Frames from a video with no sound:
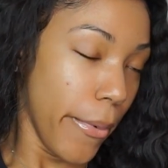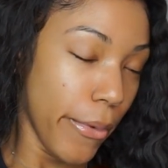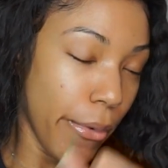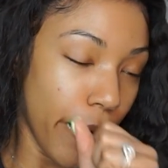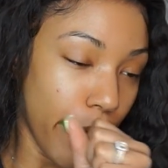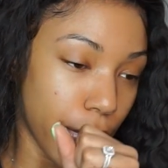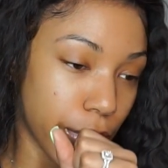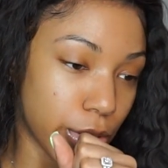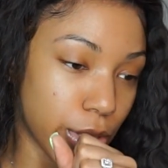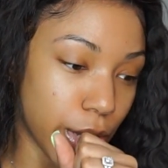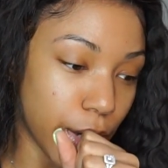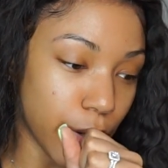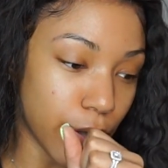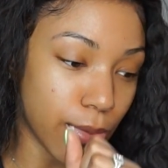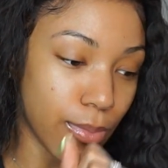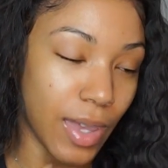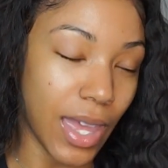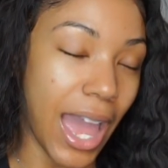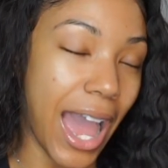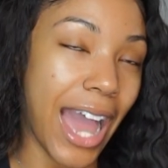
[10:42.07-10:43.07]
oh, excuse
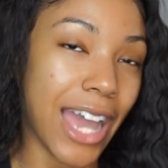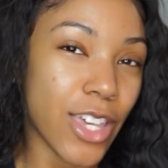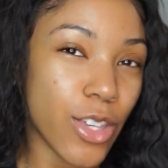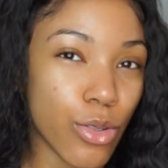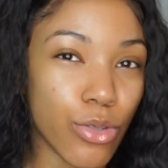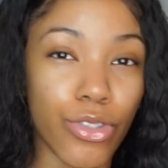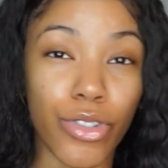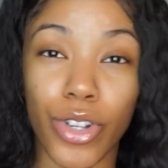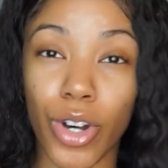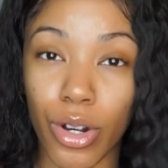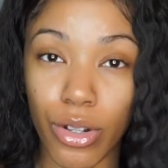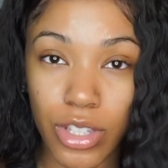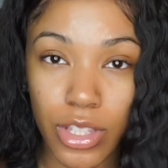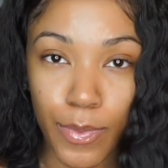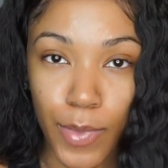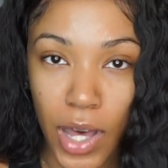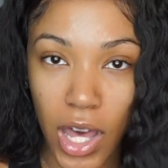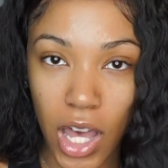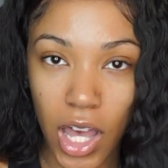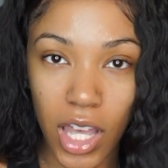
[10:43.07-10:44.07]
me, I use
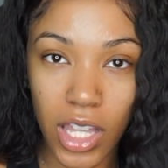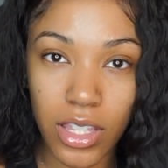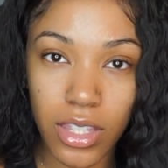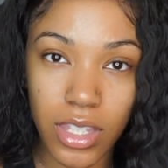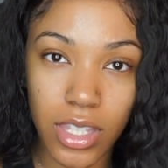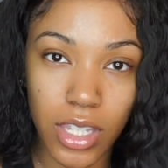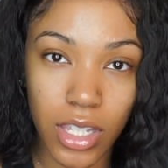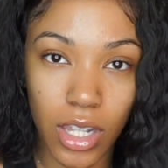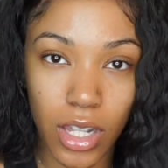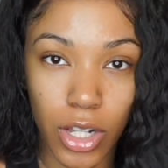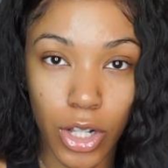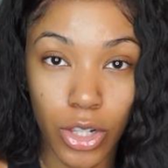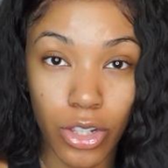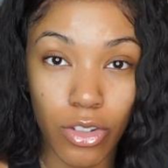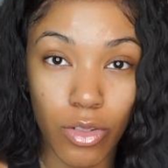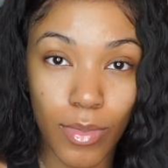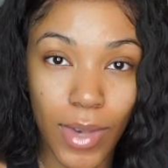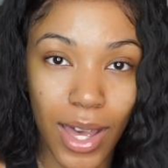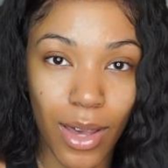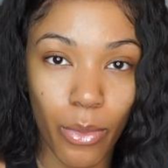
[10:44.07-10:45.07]
Ghost Bond to
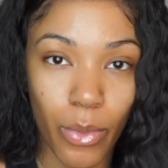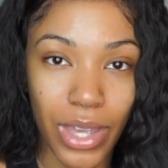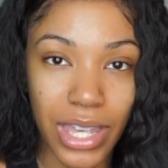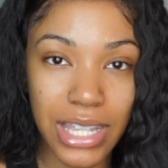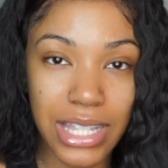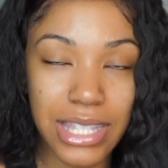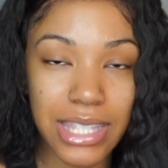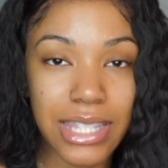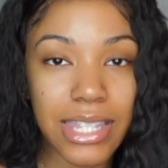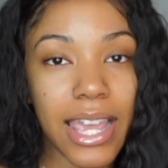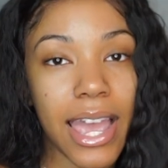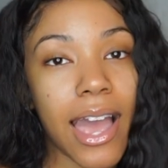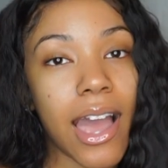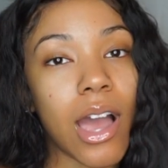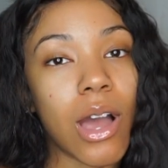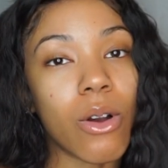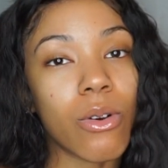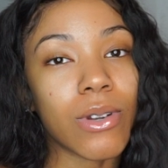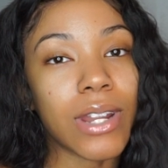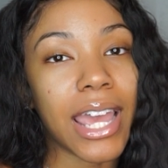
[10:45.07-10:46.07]
glue my wigs
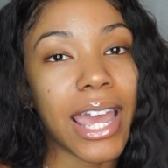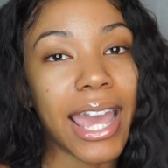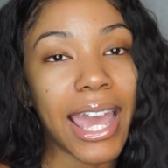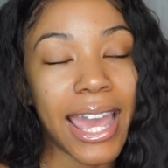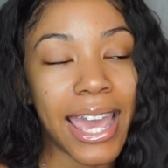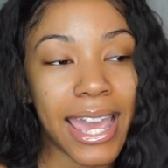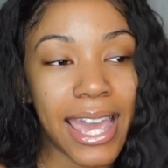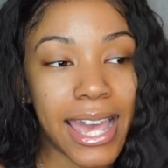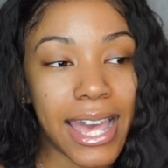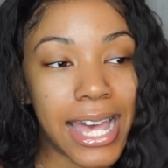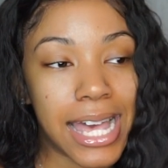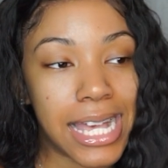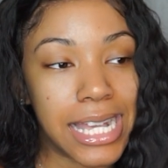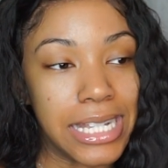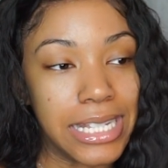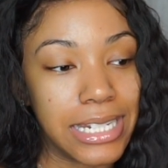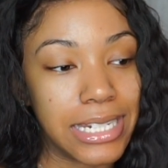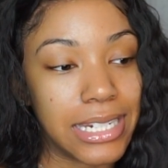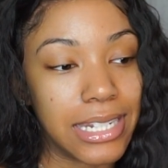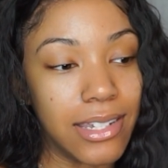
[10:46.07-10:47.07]
down,
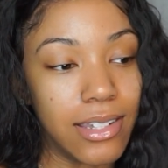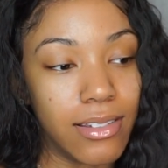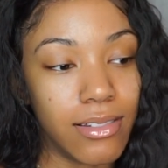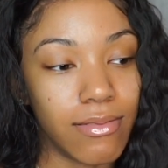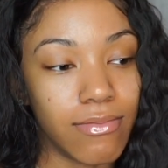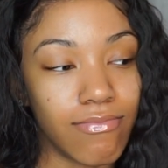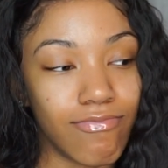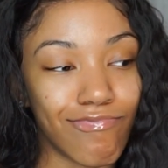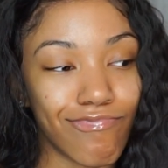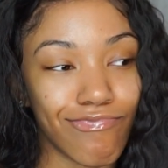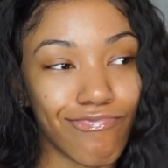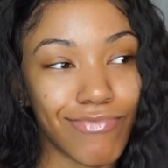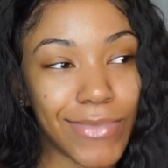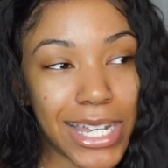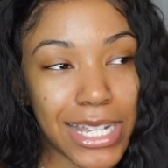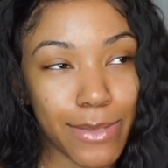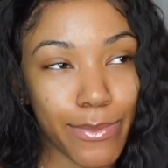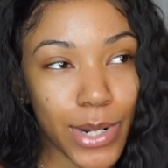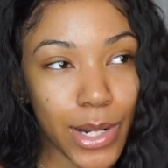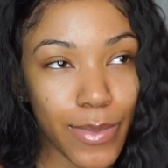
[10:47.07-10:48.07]
and
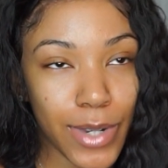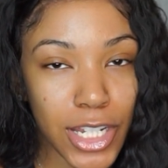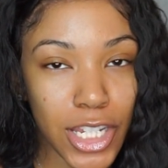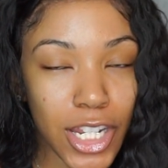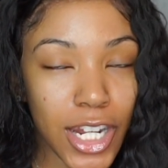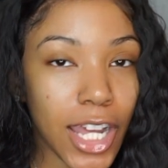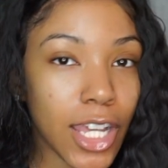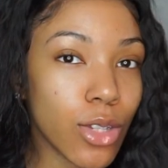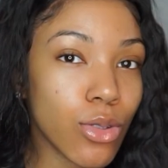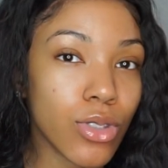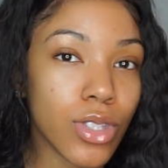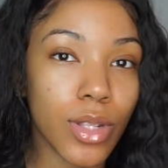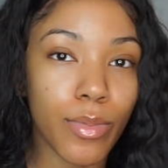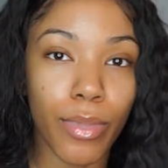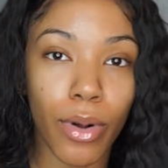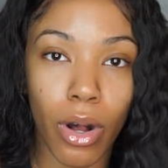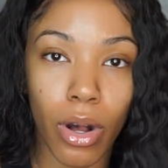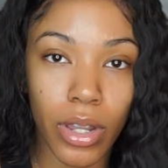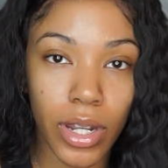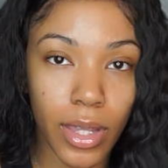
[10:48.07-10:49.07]
that's pretty much it. I use the
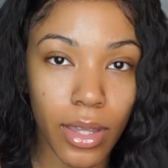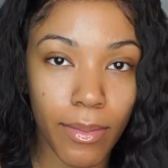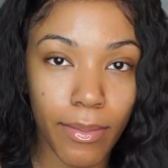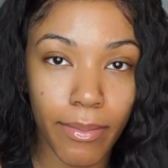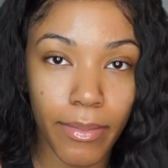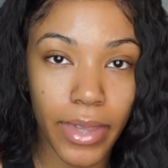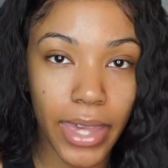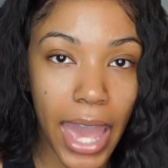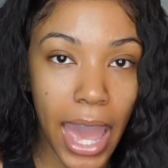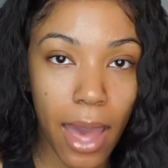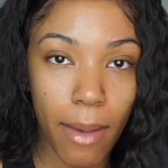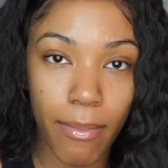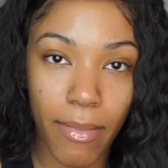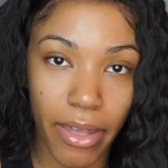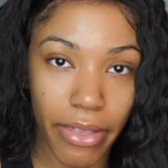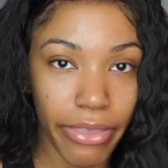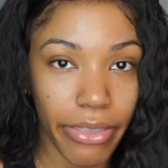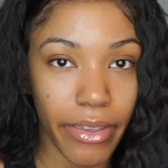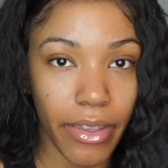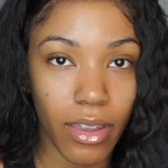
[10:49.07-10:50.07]
balding cap
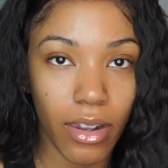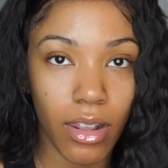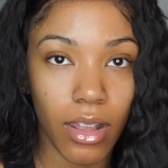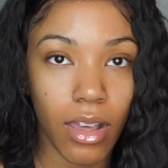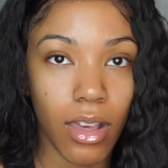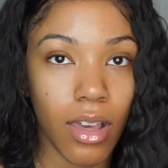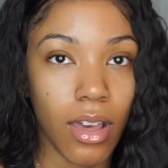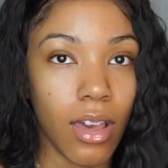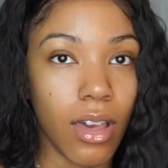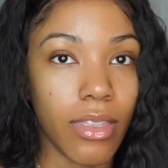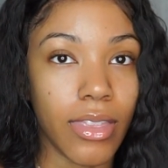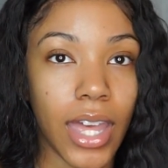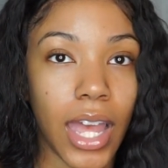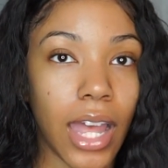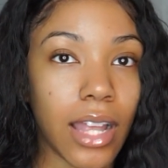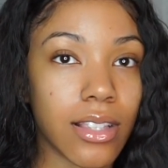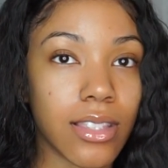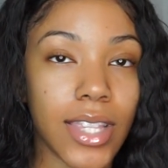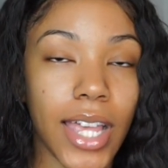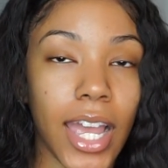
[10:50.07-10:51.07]
method
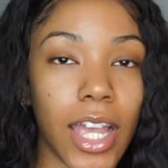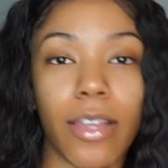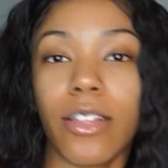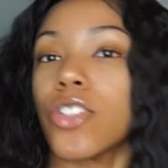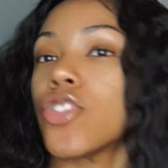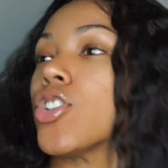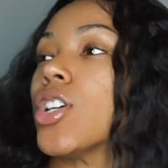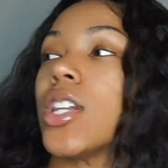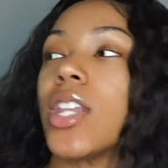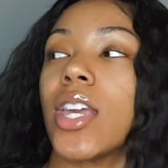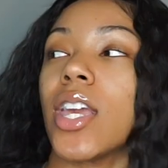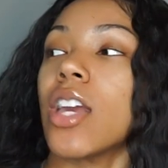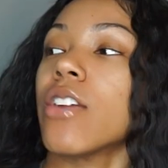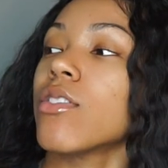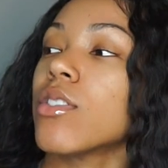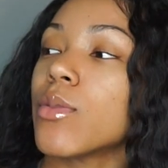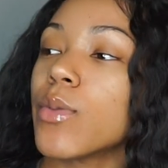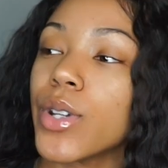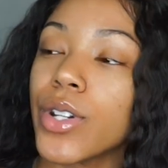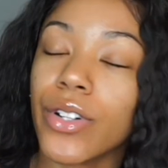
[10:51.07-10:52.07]
that's like trending
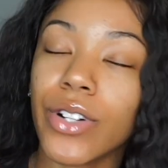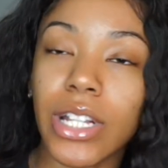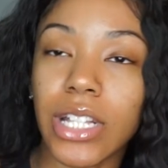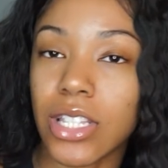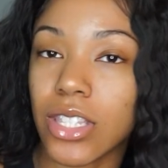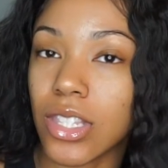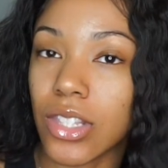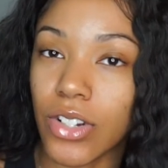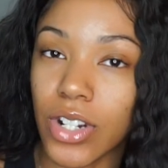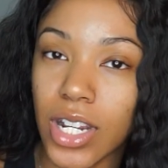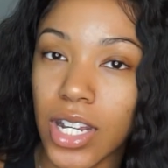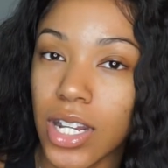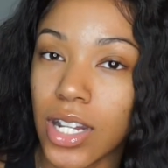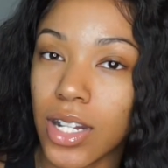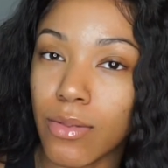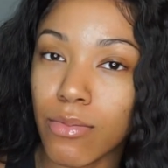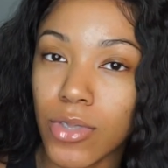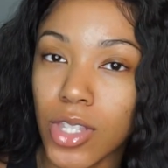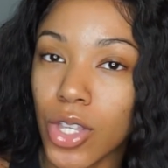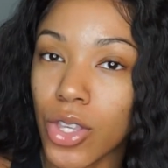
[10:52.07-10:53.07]
everywhere on
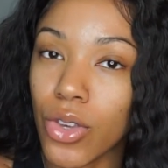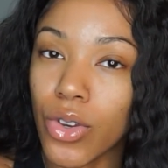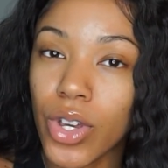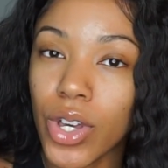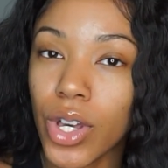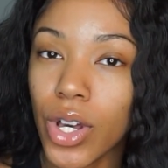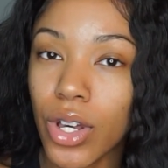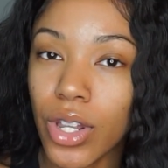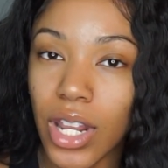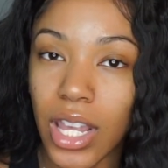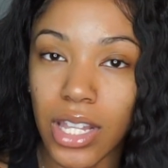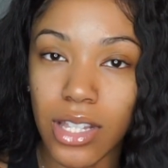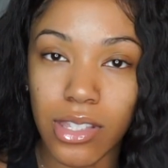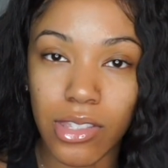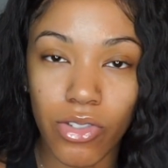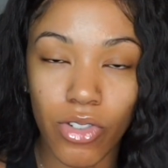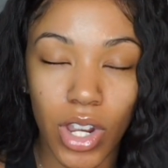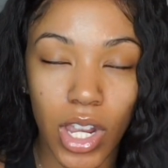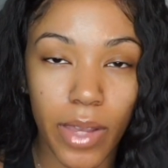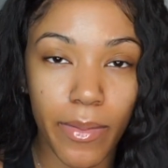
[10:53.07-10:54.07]
Instagram, so you can go to
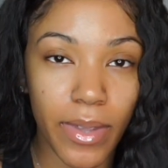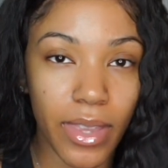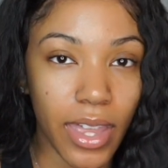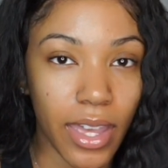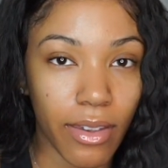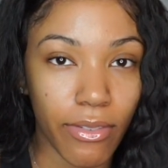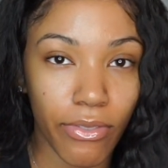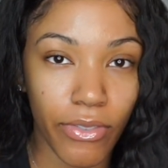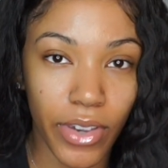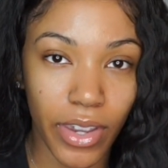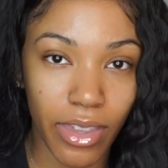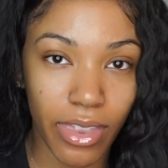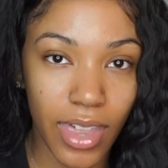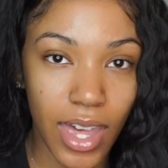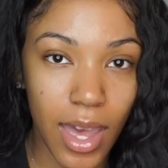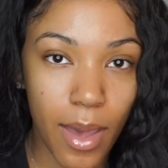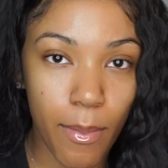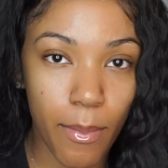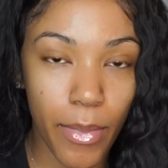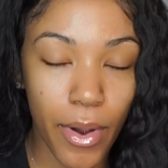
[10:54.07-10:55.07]
Instagram and like figure
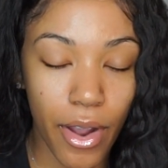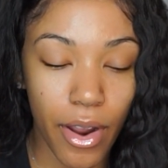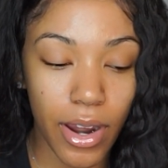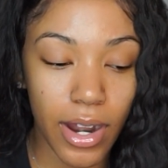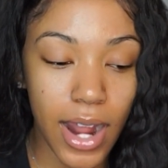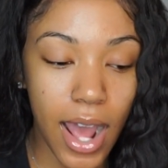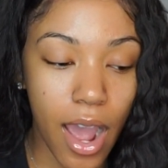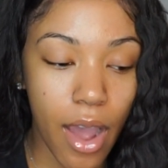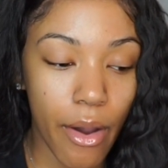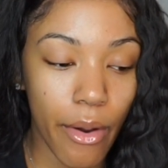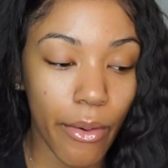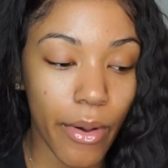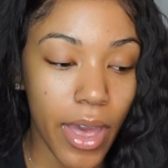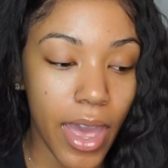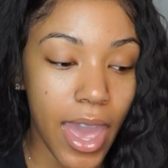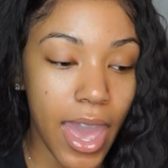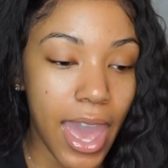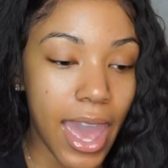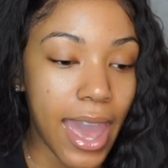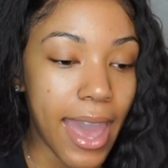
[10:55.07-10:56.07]
that part out.
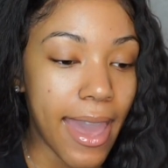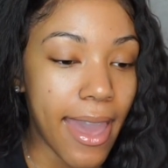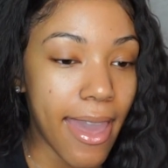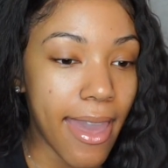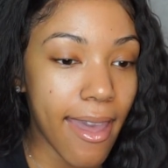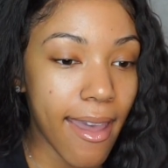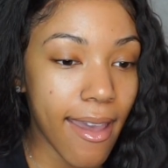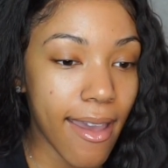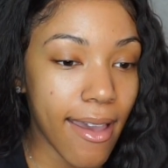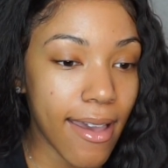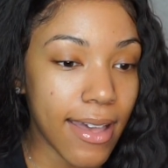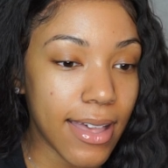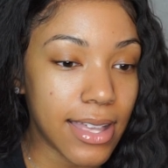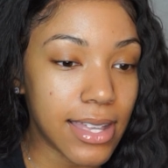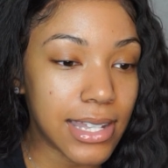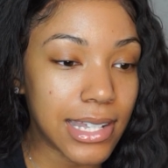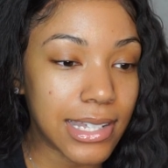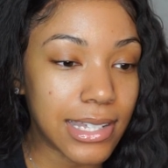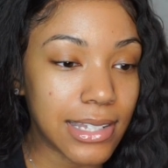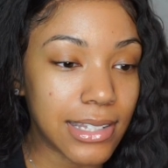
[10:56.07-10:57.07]

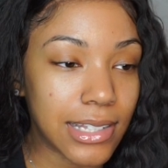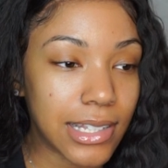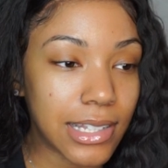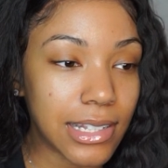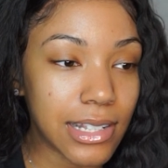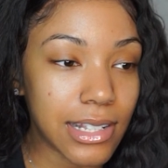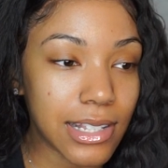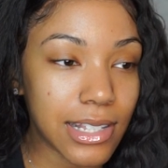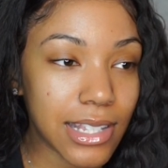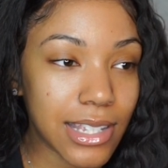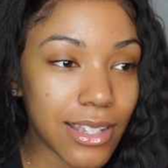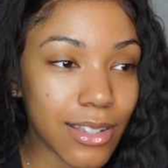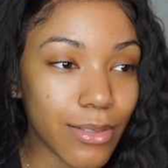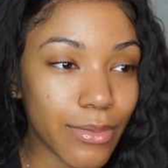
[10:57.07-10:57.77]
And